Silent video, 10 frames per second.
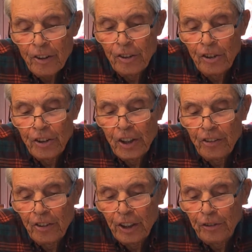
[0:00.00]
The
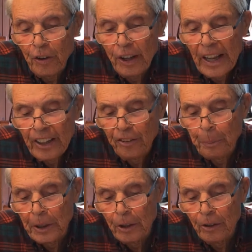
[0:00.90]
statistics for
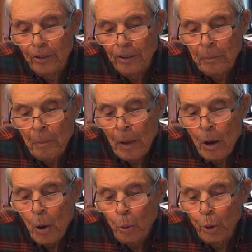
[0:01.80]
lesbians
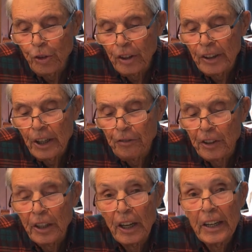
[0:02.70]
were
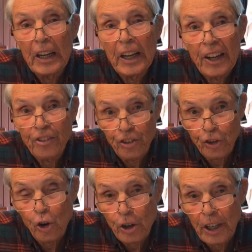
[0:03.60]
significantly less
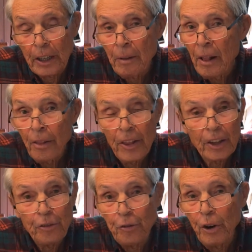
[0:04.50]
shocking.
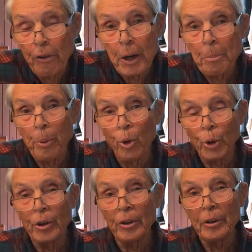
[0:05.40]
That's very
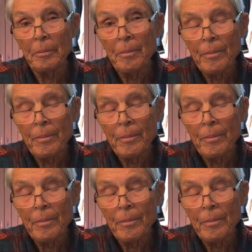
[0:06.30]
important.